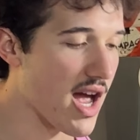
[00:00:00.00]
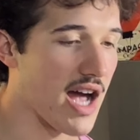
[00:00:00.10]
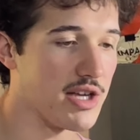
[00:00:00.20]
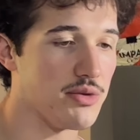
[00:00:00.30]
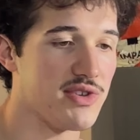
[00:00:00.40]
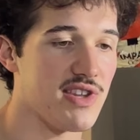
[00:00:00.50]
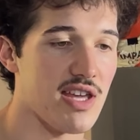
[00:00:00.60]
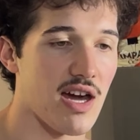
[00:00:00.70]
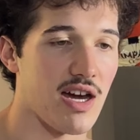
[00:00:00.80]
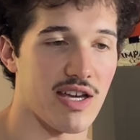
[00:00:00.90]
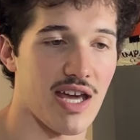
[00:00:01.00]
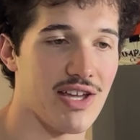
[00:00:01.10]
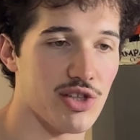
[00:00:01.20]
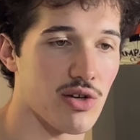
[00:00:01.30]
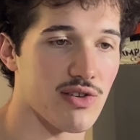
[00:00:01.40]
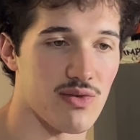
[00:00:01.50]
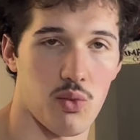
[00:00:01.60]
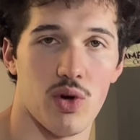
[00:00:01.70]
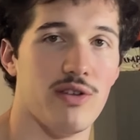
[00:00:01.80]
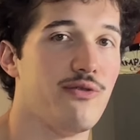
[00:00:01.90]
I used the Kinder's
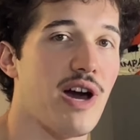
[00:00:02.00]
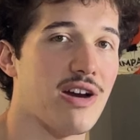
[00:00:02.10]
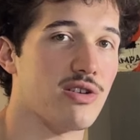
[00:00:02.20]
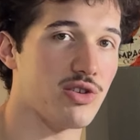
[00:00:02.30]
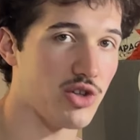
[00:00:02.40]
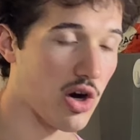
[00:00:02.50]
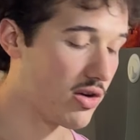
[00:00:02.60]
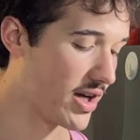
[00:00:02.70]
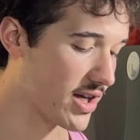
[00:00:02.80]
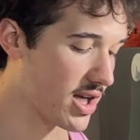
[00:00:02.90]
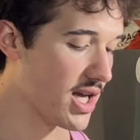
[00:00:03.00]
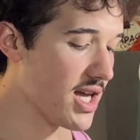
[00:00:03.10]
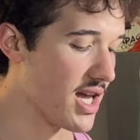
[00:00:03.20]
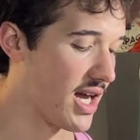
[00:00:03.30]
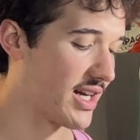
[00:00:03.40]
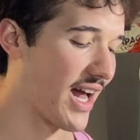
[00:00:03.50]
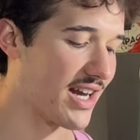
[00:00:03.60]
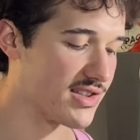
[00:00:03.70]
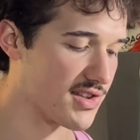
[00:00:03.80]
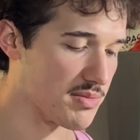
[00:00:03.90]
wood-fired garlic and I
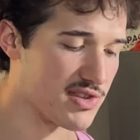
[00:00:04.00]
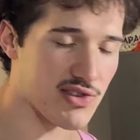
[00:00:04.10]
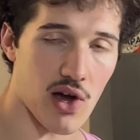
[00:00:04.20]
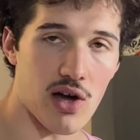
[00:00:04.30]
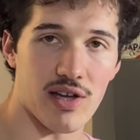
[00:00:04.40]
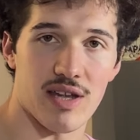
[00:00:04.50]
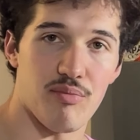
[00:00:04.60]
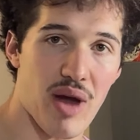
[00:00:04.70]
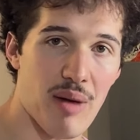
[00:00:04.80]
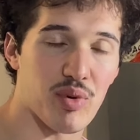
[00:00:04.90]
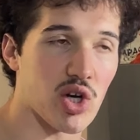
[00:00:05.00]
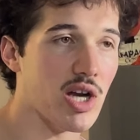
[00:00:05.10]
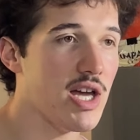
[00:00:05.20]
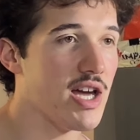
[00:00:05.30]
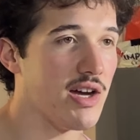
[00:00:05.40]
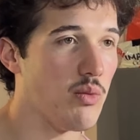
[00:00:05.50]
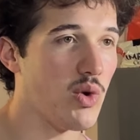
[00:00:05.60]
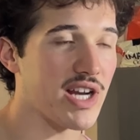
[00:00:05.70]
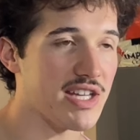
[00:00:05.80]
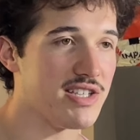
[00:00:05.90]
added some salt and pepper. And
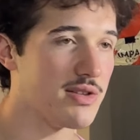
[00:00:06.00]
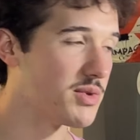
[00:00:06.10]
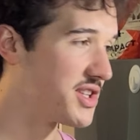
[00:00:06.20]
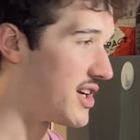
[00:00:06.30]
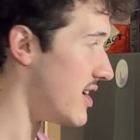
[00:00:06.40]
what I did with it